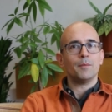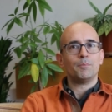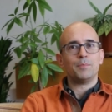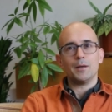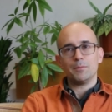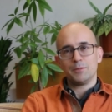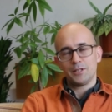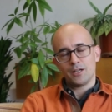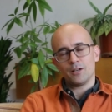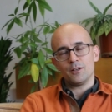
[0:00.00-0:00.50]

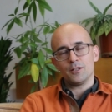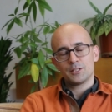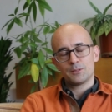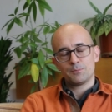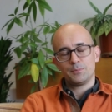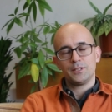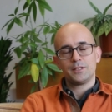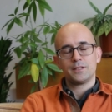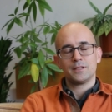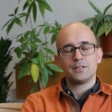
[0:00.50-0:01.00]
public
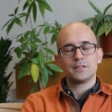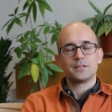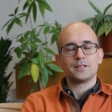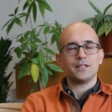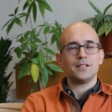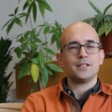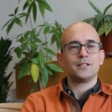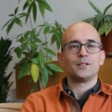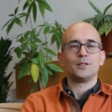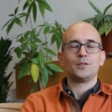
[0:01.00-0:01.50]
hospitals,
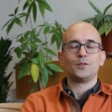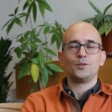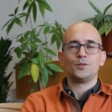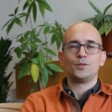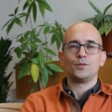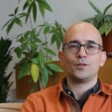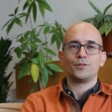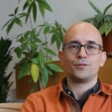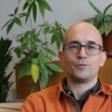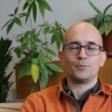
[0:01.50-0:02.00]
the
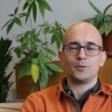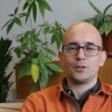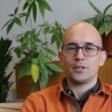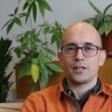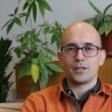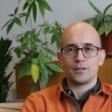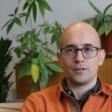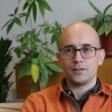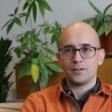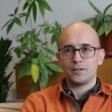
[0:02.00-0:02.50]
Institute of
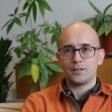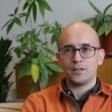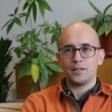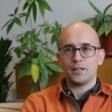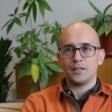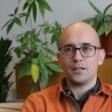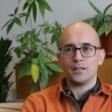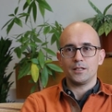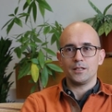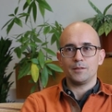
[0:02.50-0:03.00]
Molecular
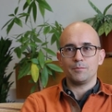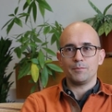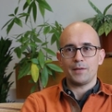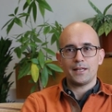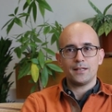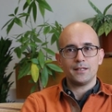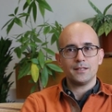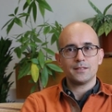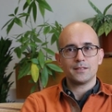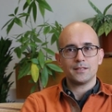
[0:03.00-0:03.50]

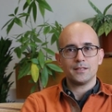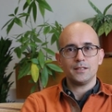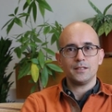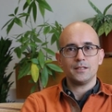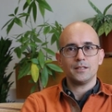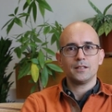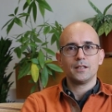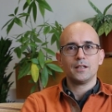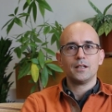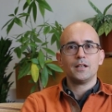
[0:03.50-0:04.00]

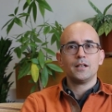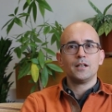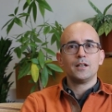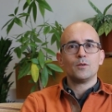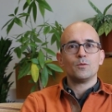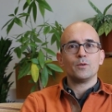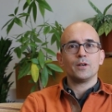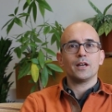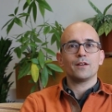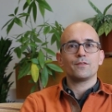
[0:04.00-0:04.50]
Medicine.
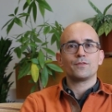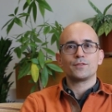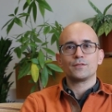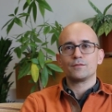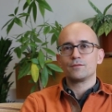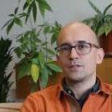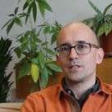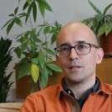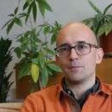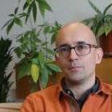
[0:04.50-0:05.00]
We have
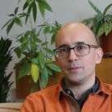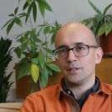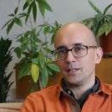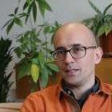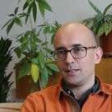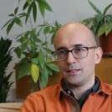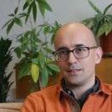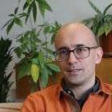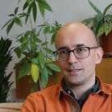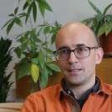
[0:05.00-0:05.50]
some
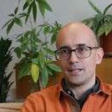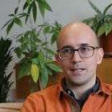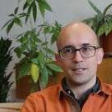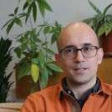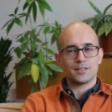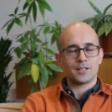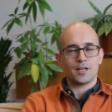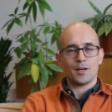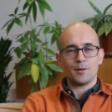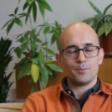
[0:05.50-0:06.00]
data
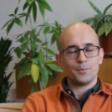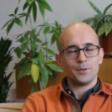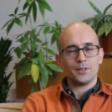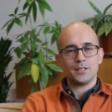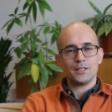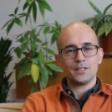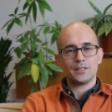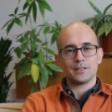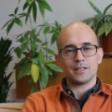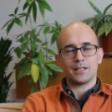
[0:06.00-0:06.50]
science
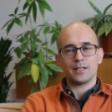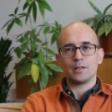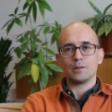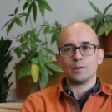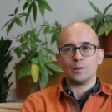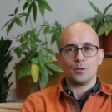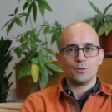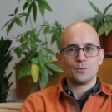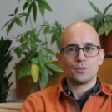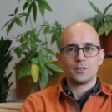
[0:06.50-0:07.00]
companies like
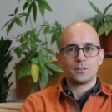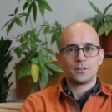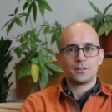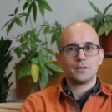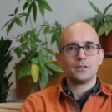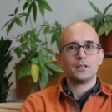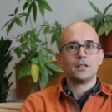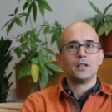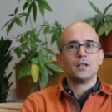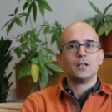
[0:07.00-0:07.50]

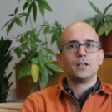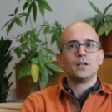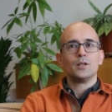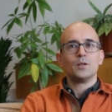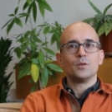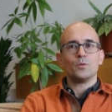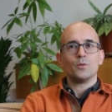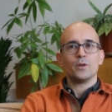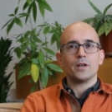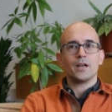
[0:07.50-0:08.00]
Closer.
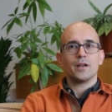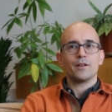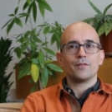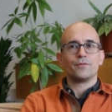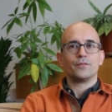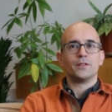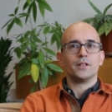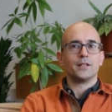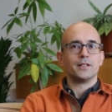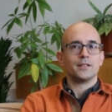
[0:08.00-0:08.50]
We
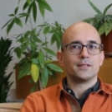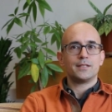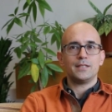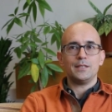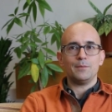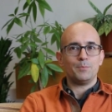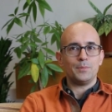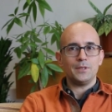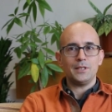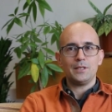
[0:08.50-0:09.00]
have the
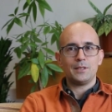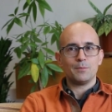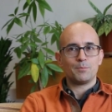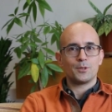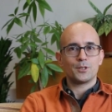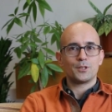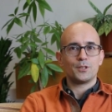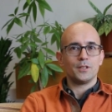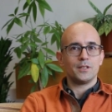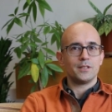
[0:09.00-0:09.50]
CP, the
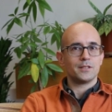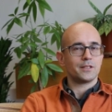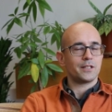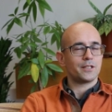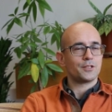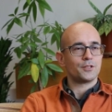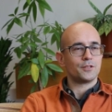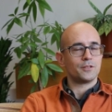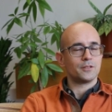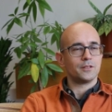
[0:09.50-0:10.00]
Portuguese
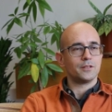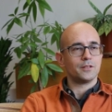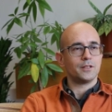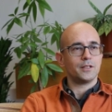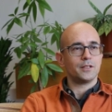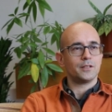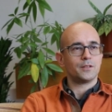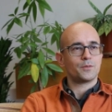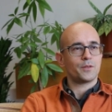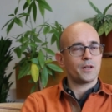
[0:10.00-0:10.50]
National
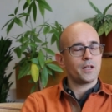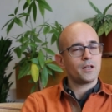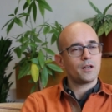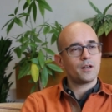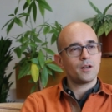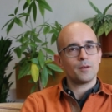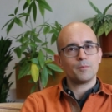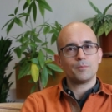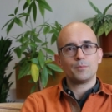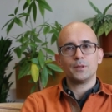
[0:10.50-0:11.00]
Train
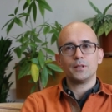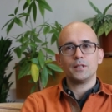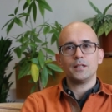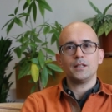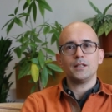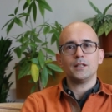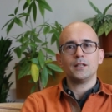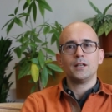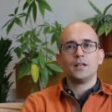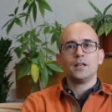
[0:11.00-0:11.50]

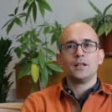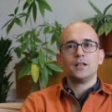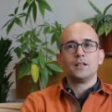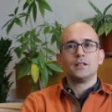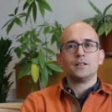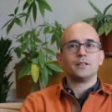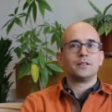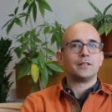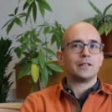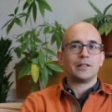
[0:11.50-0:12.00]
Company,
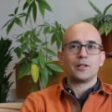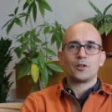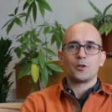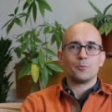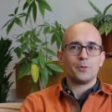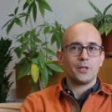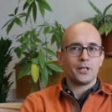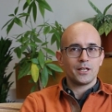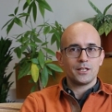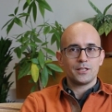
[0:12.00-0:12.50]
the
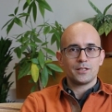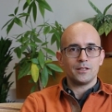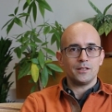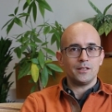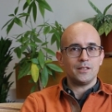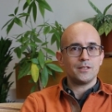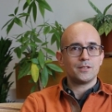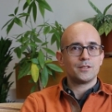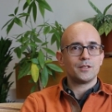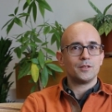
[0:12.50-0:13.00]

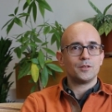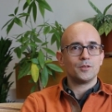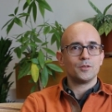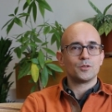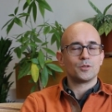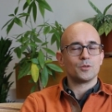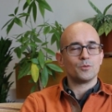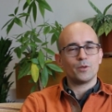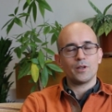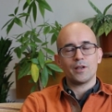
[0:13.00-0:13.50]
Telecommunication Institute.
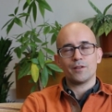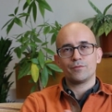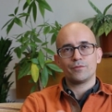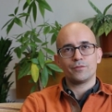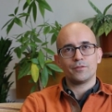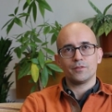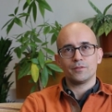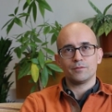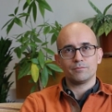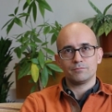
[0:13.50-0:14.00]
So
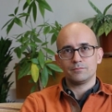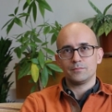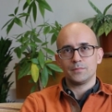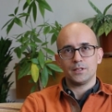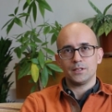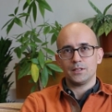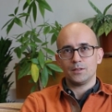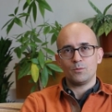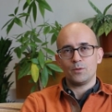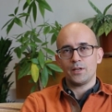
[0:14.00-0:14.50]

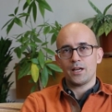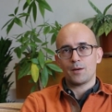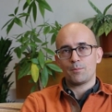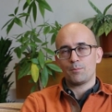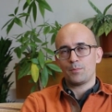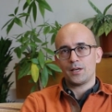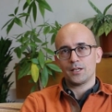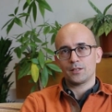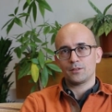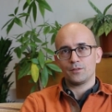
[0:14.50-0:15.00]
we are
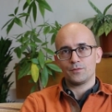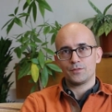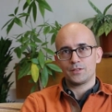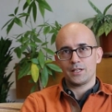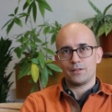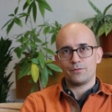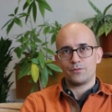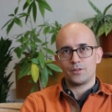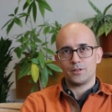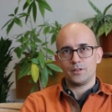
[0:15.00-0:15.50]
part of
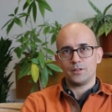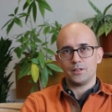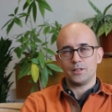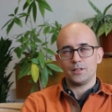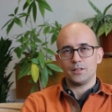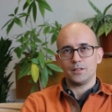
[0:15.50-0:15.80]
several